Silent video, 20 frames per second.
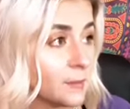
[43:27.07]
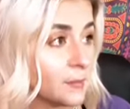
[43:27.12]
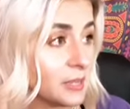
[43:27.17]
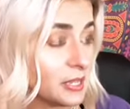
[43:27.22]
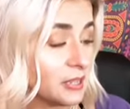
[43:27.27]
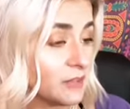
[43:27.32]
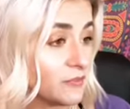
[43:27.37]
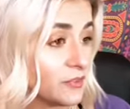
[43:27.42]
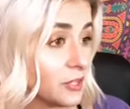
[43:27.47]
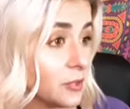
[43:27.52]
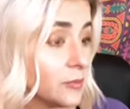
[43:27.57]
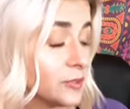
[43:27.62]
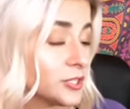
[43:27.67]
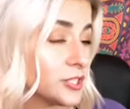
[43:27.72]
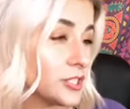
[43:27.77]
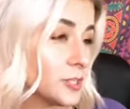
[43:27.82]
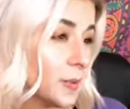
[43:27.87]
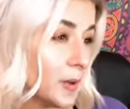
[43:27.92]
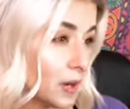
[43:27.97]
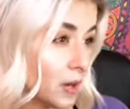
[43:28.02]
PV,
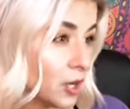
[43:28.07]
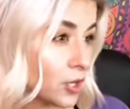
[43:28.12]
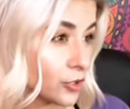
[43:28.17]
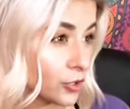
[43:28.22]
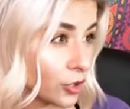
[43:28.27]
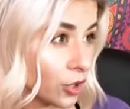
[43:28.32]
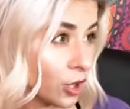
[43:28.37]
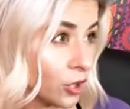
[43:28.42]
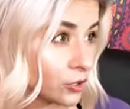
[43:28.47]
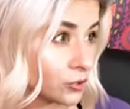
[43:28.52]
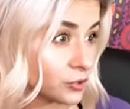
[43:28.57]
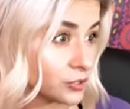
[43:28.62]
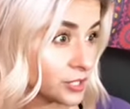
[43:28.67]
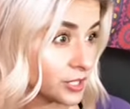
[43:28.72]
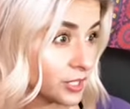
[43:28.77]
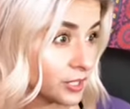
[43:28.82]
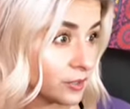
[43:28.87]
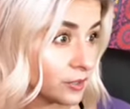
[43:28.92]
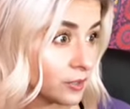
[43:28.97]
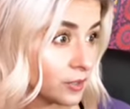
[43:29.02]
which is about
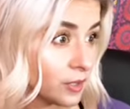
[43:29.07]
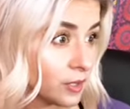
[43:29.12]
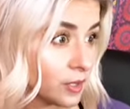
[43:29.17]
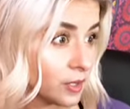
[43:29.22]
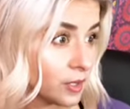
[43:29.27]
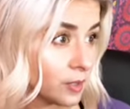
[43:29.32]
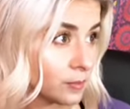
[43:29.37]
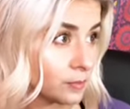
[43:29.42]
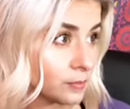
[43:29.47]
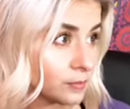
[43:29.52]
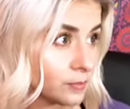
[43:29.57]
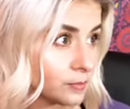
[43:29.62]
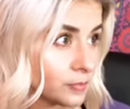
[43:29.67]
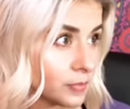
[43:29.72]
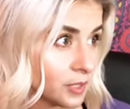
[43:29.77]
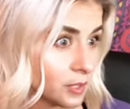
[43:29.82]
$100 in, um,